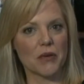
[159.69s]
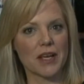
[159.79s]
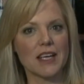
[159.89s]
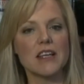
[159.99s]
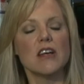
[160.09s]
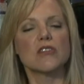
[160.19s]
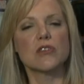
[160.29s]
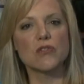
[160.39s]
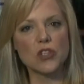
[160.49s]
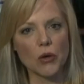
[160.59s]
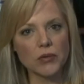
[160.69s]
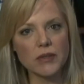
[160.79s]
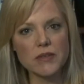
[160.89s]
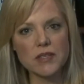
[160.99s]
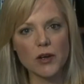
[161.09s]
Okay, so don't
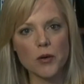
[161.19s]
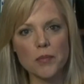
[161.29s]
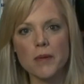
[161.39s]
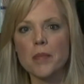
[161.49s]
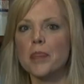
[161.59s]
lose hope.